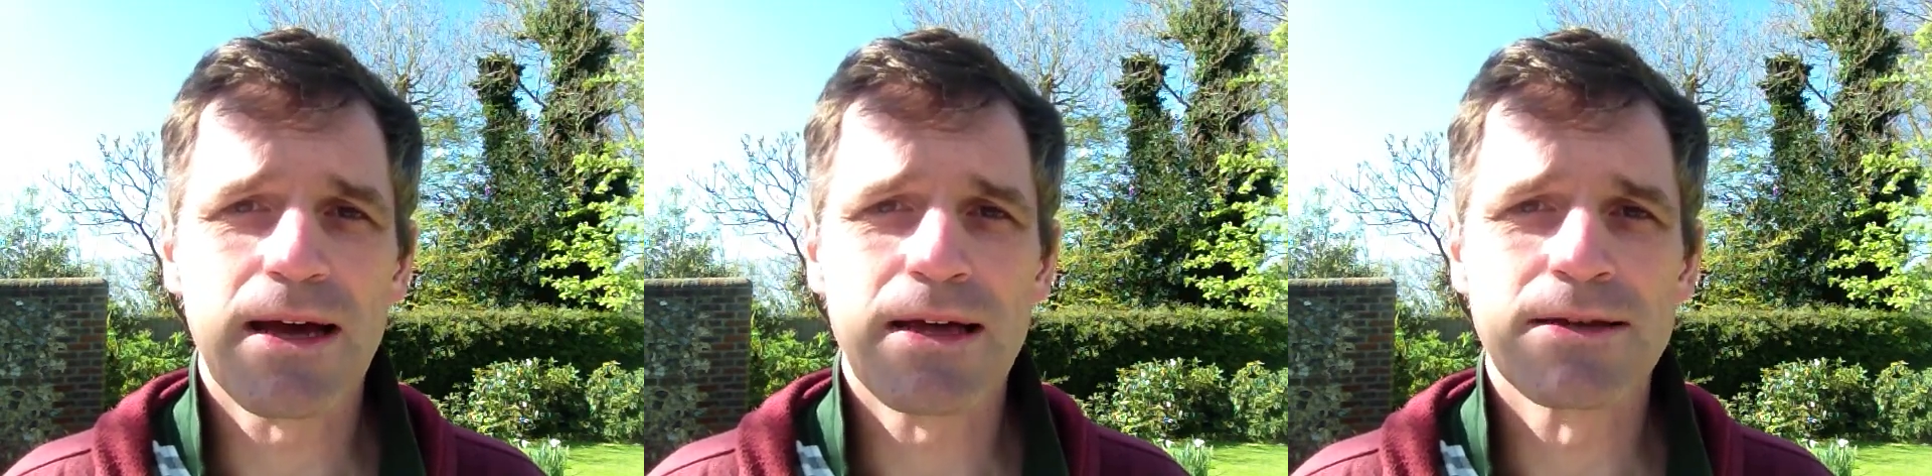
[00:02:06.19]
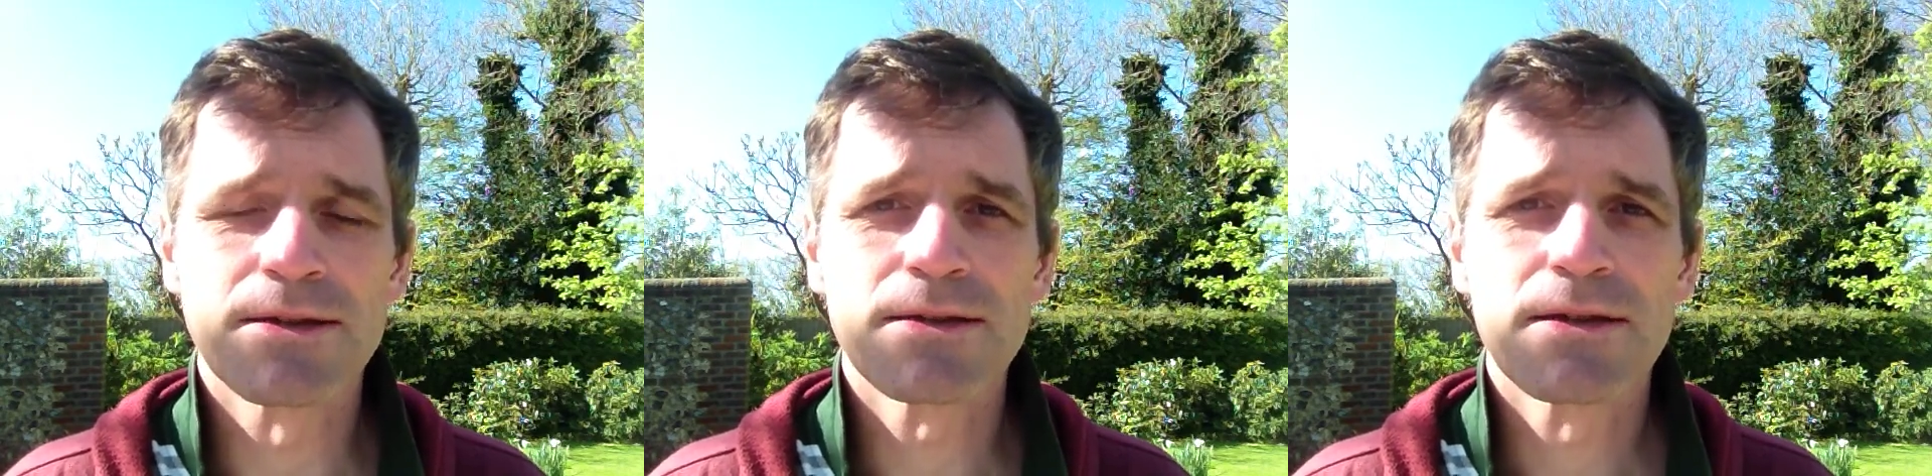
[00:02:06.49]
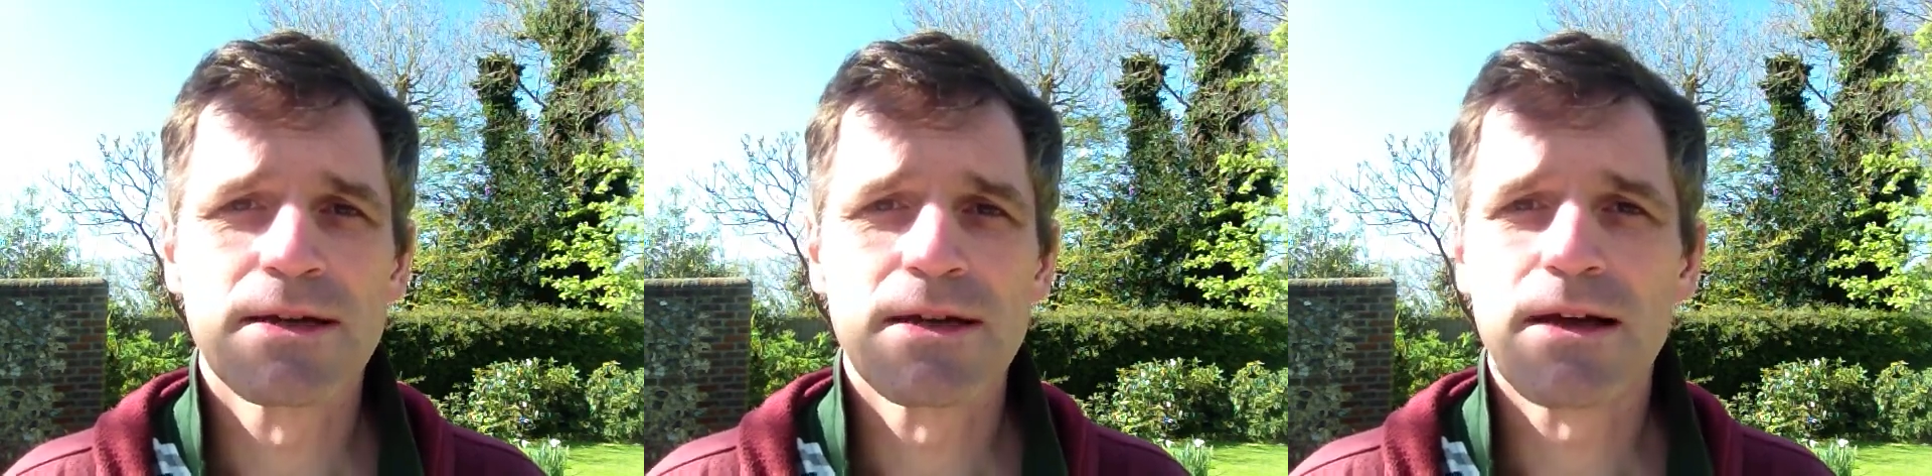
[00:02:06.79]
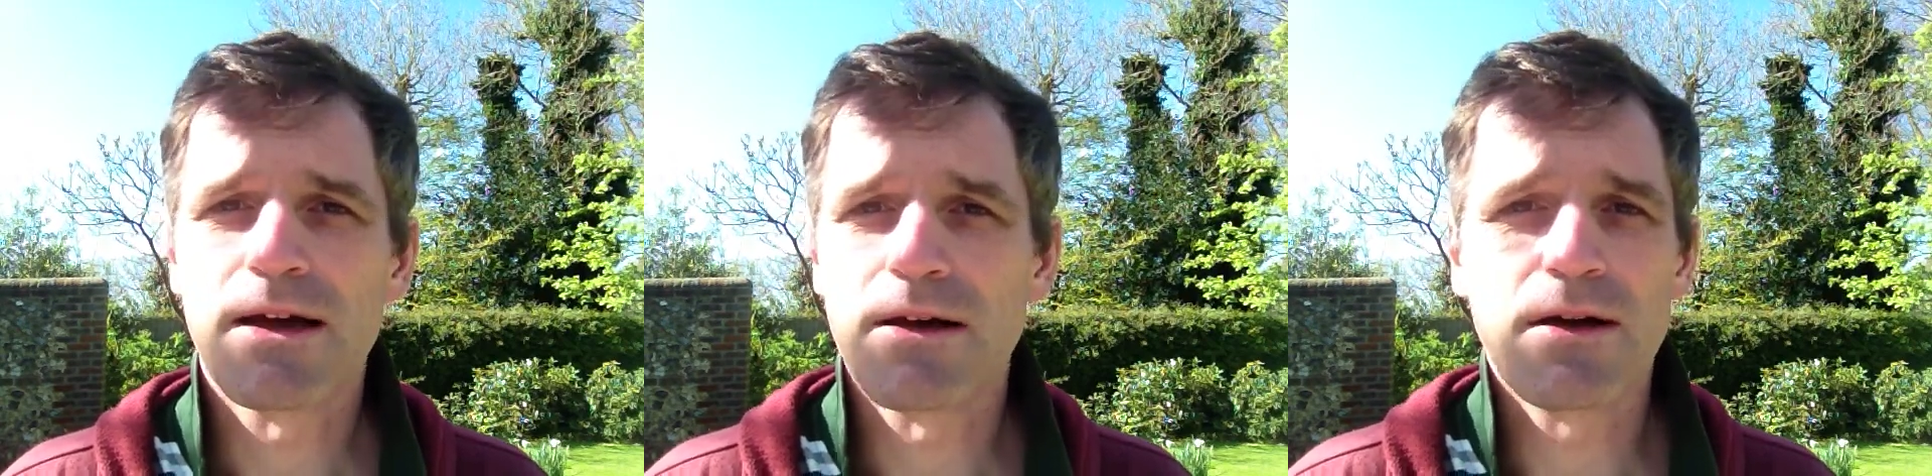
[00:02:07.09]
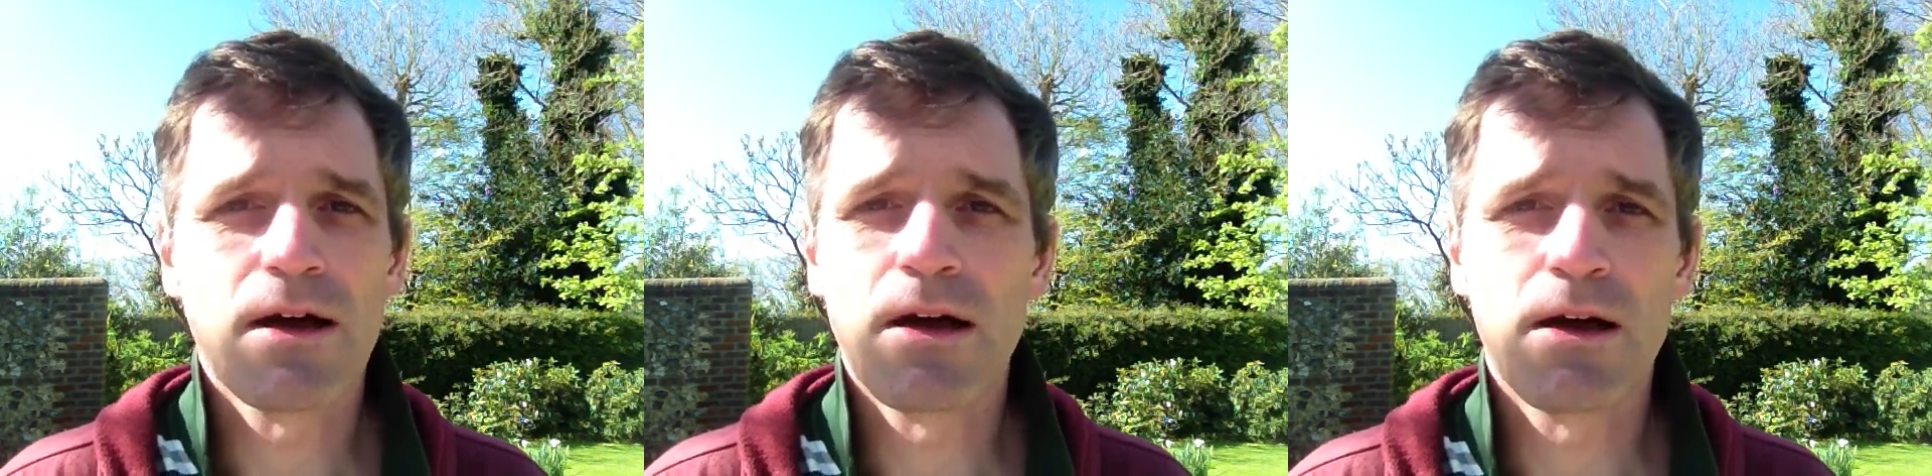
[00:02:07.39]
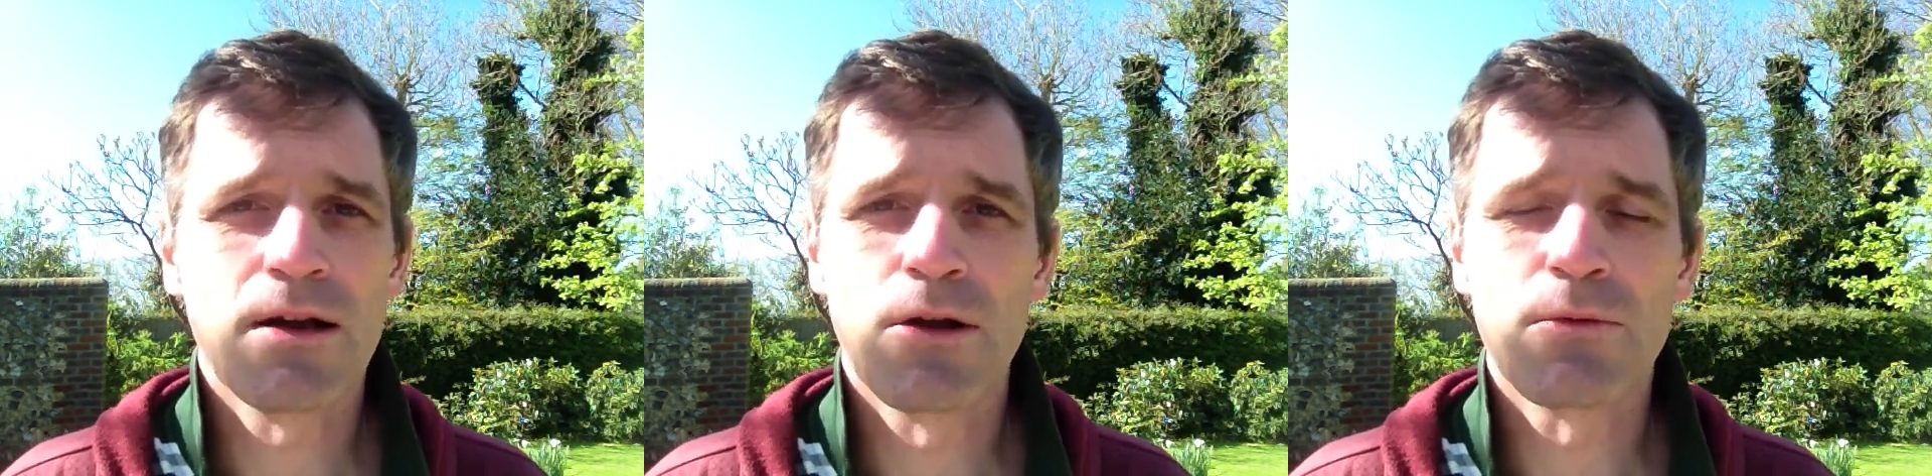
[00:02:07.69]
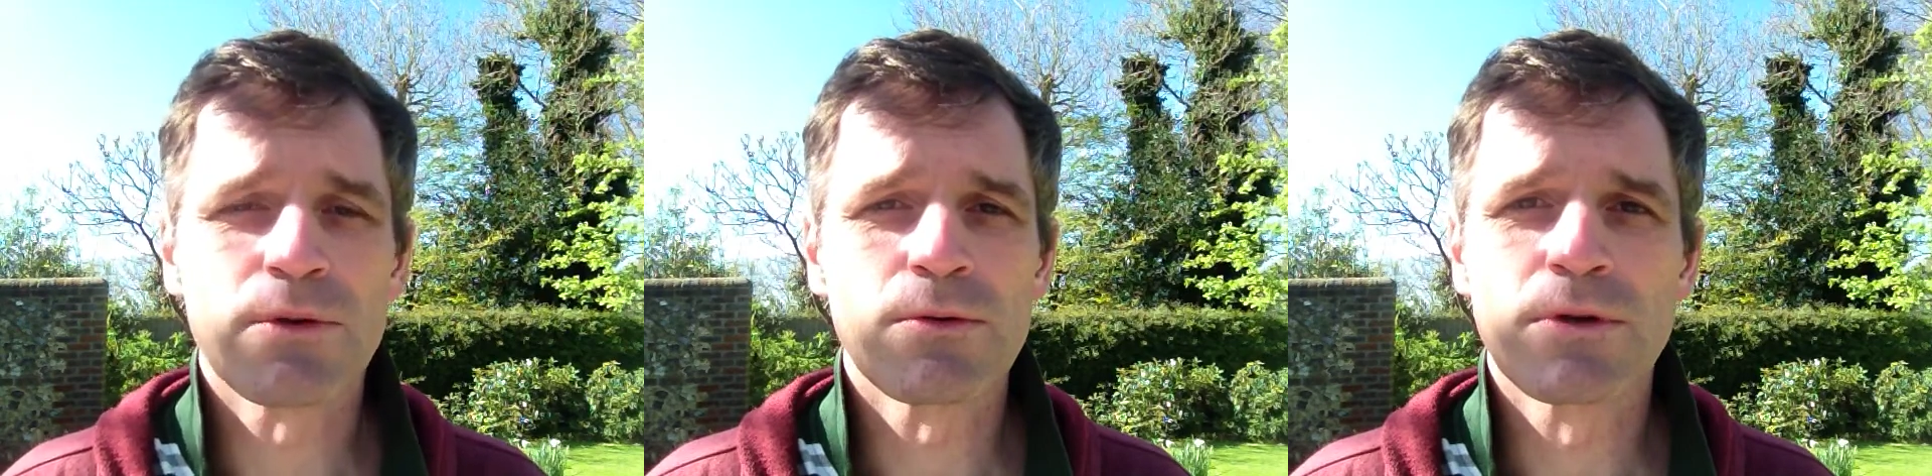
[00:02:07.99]
And
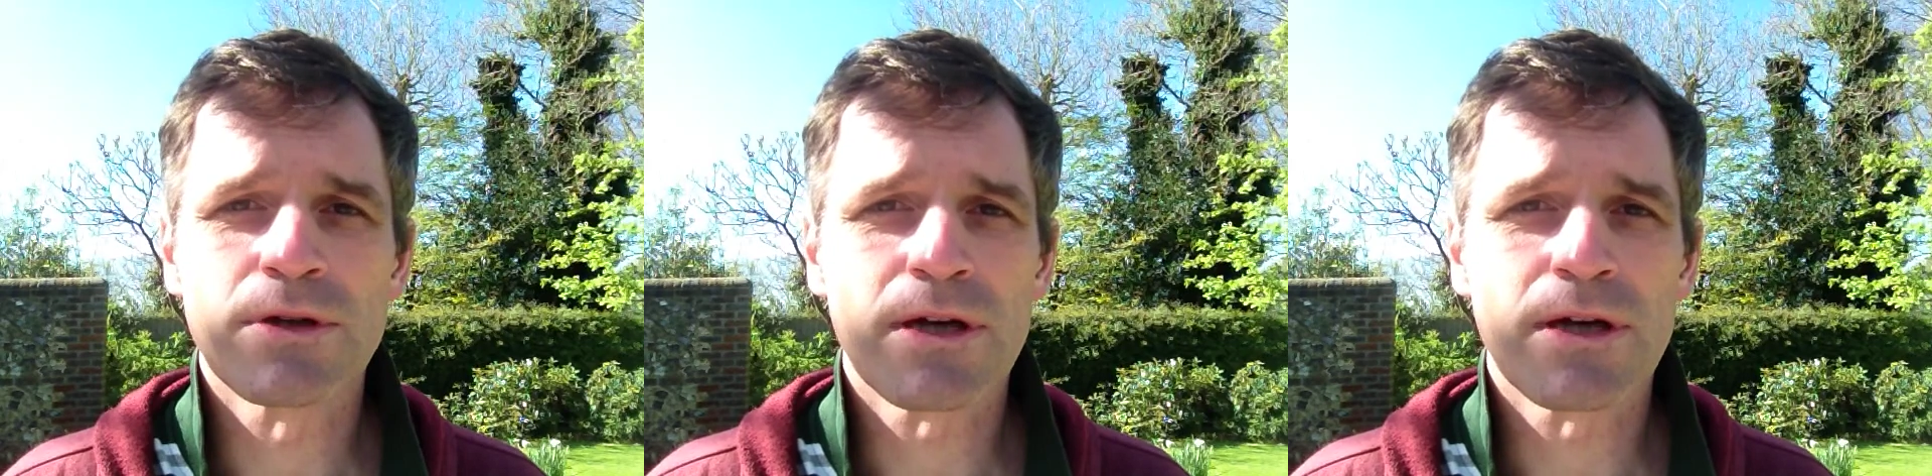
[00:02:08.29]
along with all the